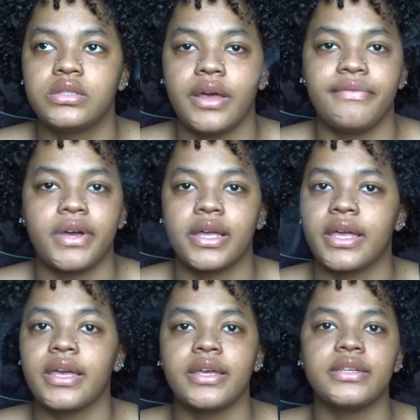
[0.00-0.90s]
a
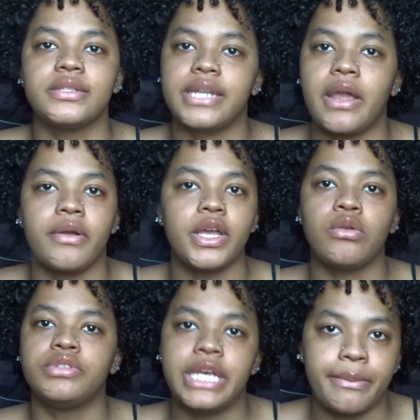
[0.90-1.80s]
fucking
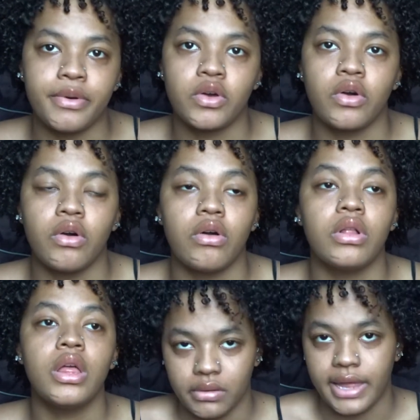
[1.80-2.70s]
stereotypical
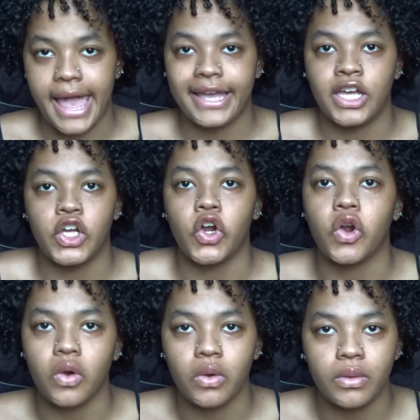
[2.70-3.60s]
black
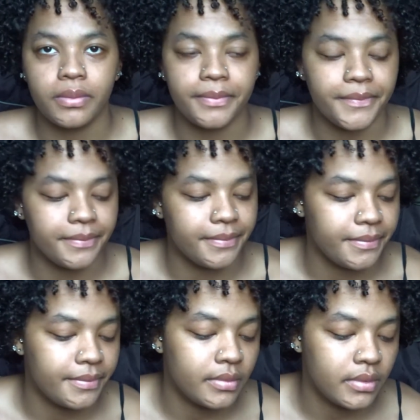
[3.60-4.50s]
girl.
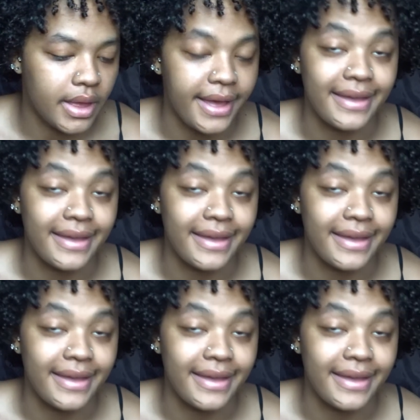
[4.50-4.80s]
I